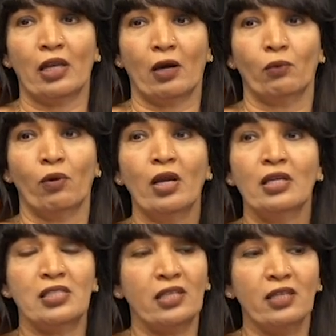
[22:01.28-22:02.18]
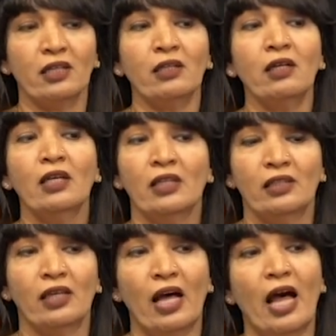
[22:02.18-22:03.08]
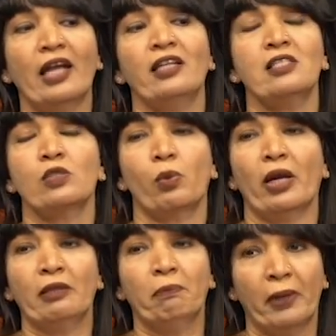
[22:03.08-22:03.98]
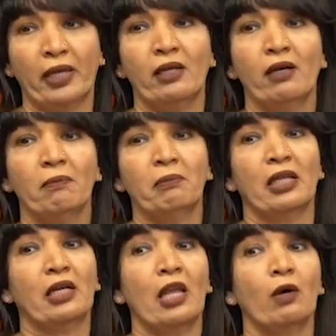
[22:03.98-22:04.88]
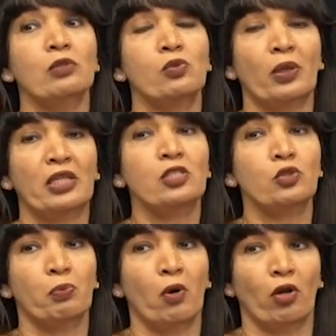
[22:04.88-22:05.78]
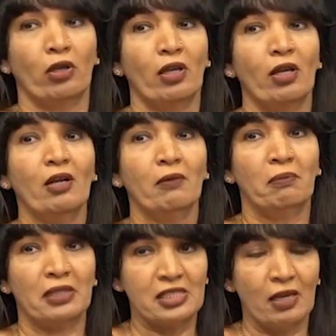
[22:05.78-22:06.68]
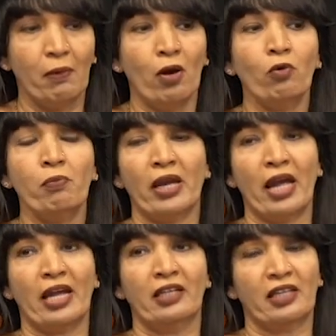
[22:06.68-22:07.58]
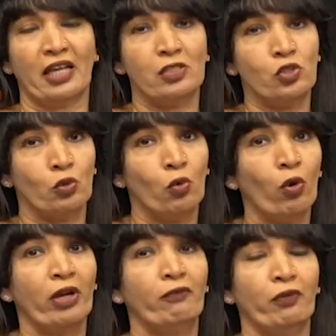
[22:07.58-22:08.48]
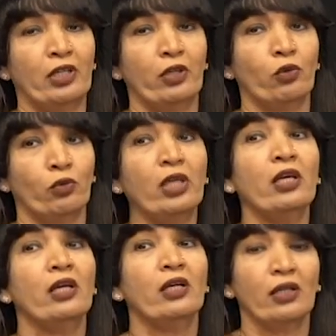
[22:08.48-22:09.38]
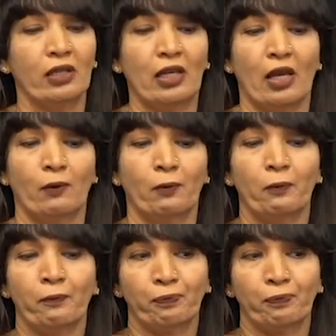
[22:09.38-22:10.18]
glove. See here the hand is quite big but the glove is very small but somehow my hand tries to go and fit into the glove.